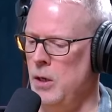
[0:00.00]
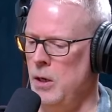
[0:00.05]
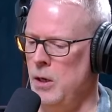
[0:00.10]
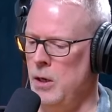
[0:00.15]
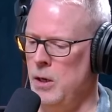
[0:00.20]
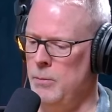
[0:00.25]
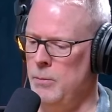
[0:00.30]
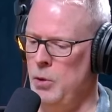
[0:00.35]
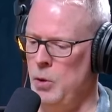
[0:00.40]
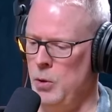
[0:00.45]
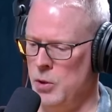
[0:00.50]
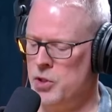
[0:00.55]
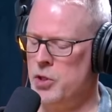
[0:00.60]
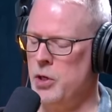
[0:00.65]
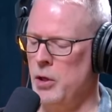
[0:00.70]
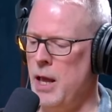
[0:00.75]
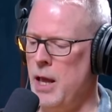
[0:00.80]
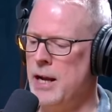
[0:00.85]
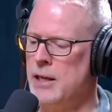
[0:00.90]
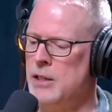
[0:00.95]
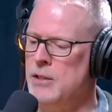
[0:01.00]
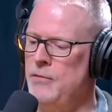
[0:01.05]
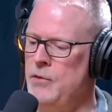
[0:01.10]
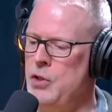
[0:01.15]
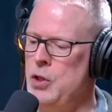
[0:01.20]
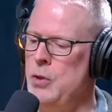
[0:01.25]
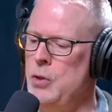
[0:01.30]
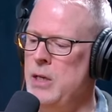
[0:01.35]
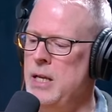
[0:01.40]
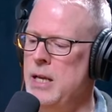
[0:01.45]
who are still active
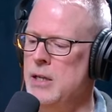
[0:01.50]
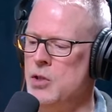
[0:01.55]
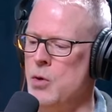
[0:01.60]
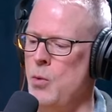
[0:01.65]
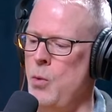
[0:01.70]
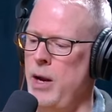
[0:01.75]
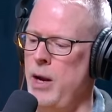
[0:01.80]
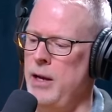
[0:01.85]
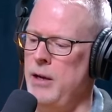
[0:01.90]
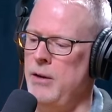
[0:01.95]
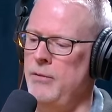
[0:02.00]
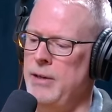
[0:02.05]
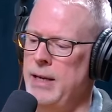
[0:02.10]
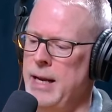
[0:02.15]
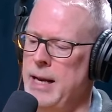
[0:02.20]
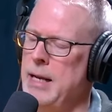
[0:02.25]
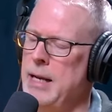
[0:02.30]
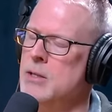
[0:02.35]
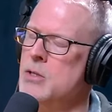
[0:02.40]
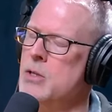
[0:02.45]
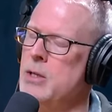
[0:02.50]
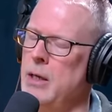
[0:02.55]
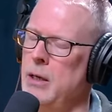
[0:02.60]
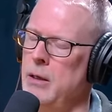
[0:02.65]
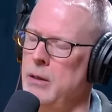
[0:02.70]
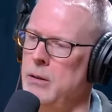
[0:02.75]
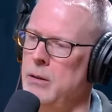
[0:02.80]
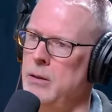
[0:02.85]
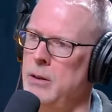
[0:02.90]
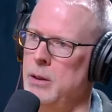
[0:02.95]
duty as a way of enhancing
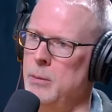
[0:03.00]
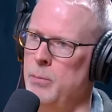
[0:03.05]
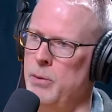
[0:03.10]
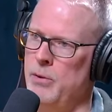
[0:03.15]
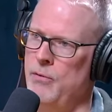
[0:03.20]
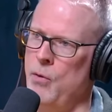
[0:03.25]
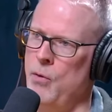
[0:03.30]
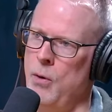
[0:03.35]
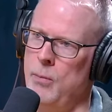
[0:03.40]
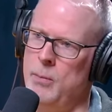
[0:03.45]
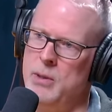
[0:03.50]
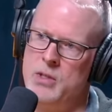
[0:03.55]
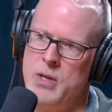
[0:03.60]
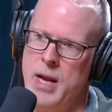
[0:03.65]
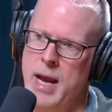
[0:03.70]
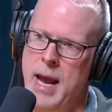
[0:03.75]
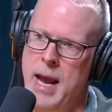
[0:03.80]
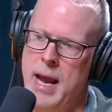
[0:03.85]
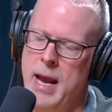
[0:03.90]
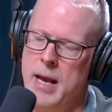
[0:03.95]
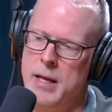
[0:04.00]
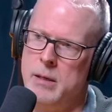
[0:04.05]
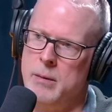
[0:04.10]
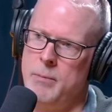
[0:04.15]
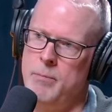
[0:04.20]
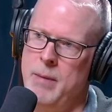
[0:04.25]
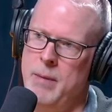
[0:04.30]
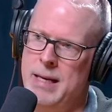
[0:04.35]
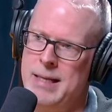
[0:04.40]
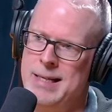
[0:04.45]
their performance and
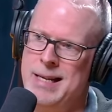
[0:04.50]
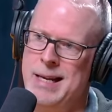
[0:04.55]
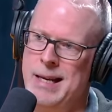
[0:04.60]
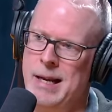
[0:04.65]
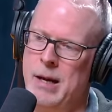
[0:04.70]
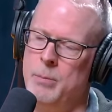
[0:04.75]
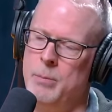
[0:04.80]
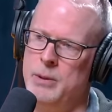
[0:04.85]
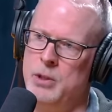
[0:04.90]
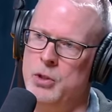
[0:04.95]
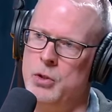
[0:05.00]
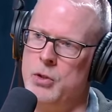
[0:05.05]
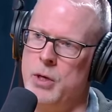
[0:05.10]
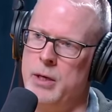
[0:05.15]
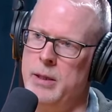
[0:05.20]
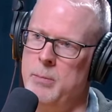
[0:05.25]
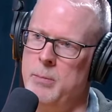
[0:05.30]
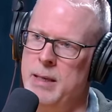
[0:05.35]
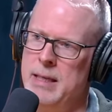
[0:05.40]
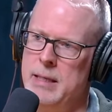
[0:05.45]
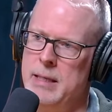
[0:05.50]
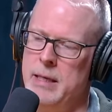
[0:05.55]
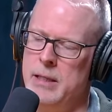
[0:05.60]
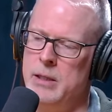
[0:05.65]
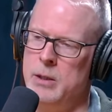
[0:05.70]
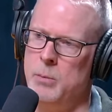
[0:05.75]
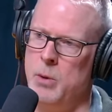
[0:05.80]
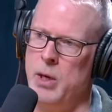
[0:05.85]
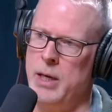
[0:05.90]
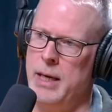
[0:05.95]
trying to maintain
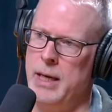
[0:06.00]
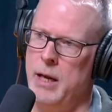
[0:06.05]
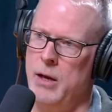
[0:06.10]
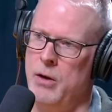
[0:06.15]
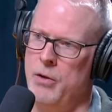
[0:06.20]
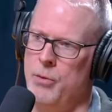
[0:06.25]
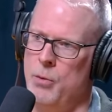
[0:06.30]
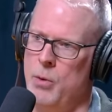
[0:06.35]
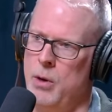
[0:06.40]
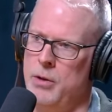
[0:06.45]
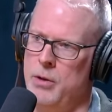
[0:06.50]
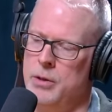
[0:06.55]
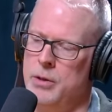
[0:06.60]
their brain health while